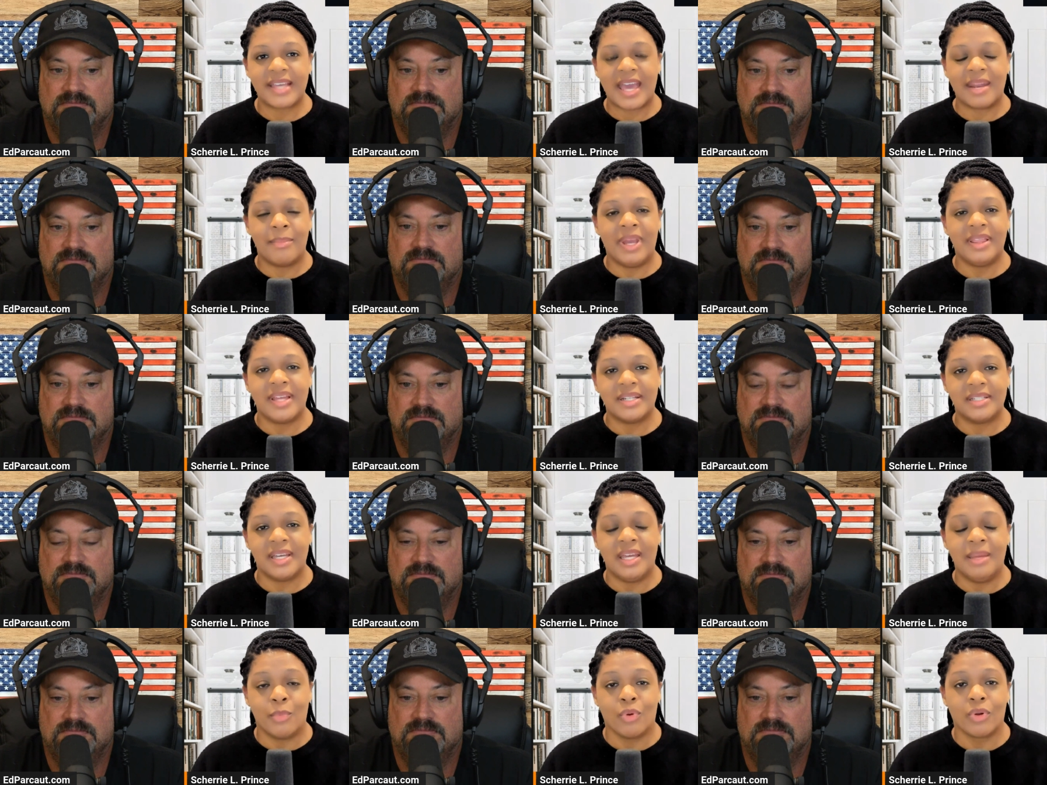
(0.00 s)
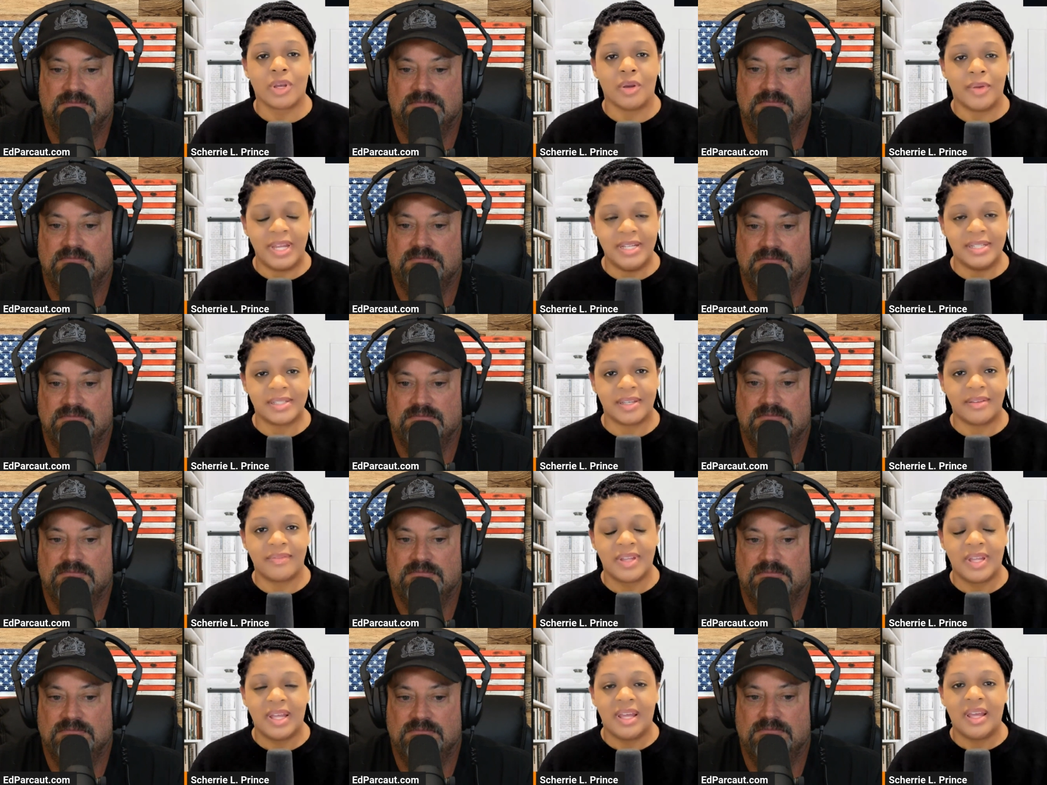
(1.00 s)
Speaker 1: kind of make that team more cohesive.
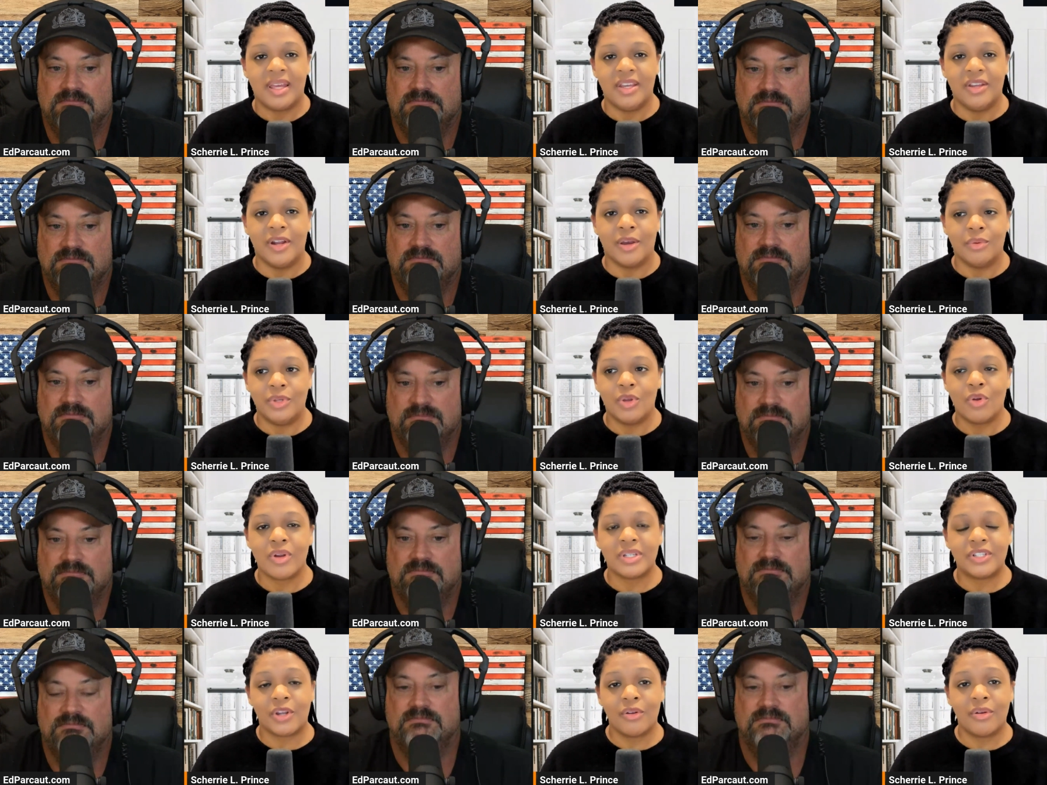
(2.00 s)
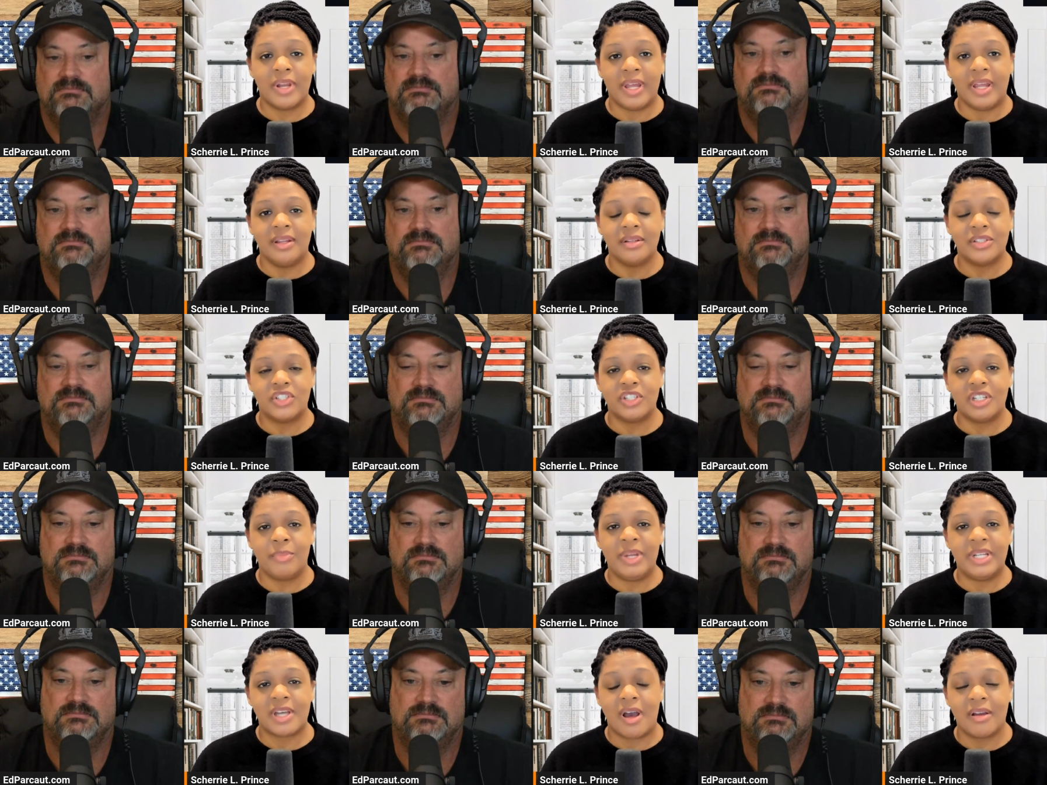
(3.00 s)
You know, your attorney should be
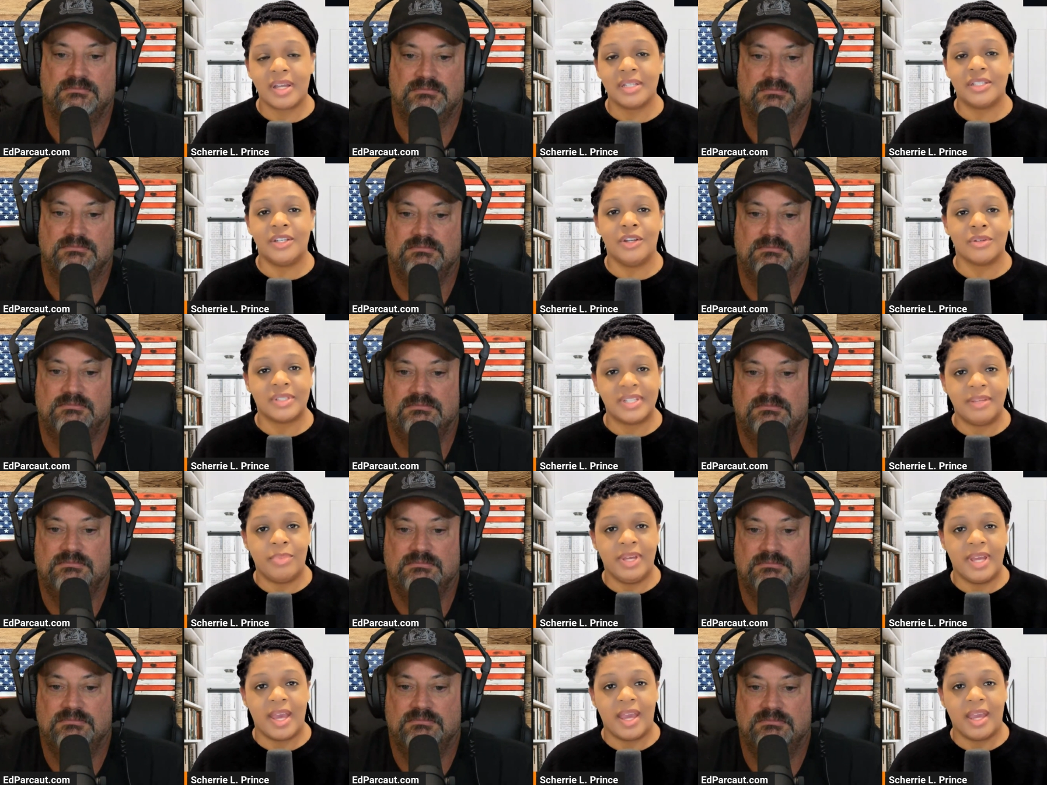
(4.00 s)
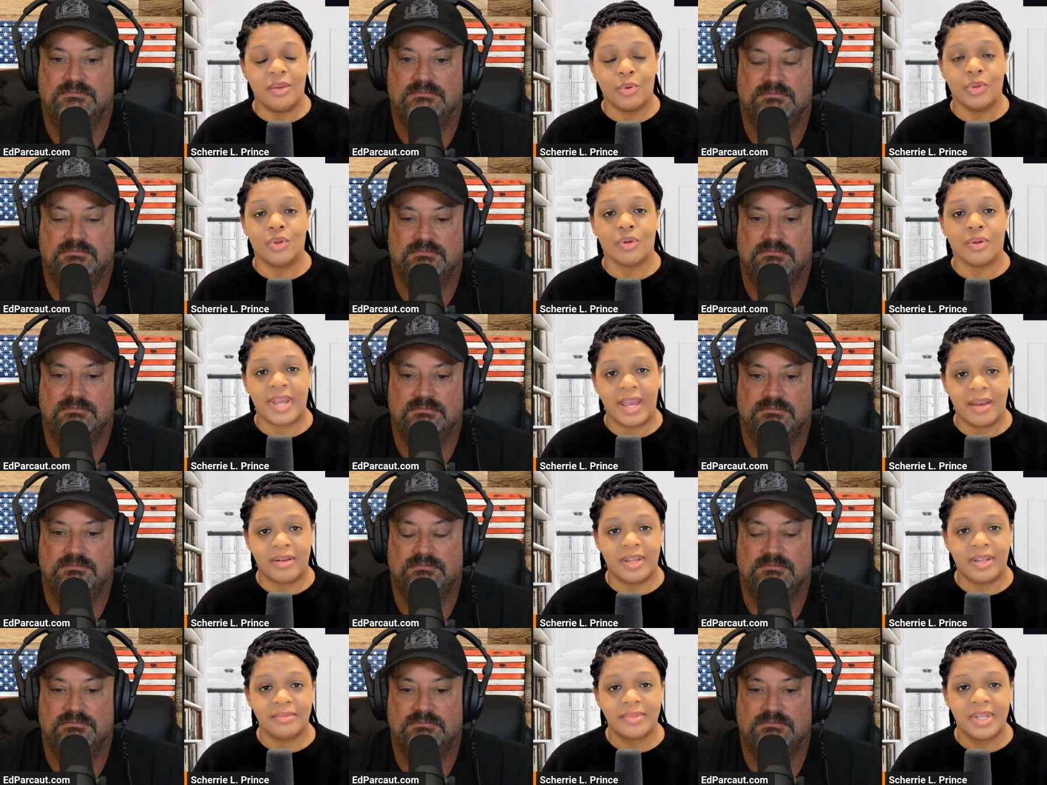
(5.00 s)
talking to your C P A or your accountant.